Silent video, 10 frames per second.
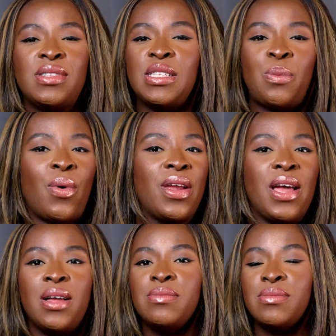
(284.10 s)

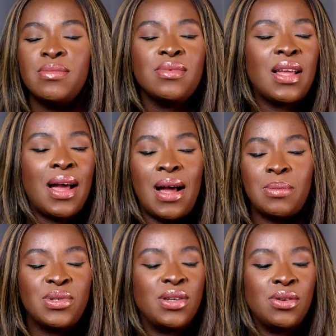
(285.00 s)
sprayer,
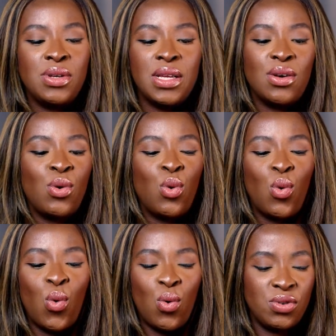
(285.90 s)
absolutely
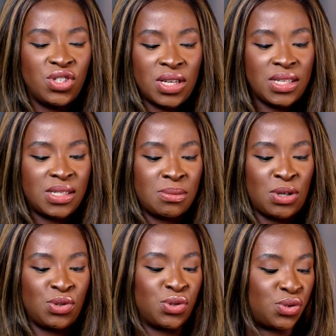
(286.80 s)
gorgeous,
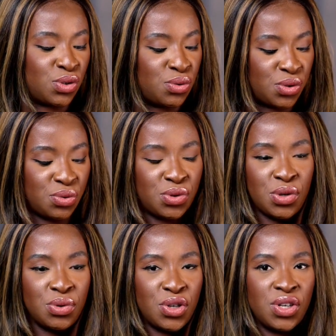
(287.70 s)
smells
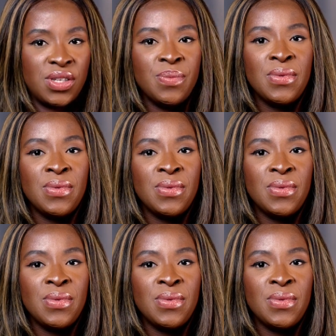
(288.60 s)
so good.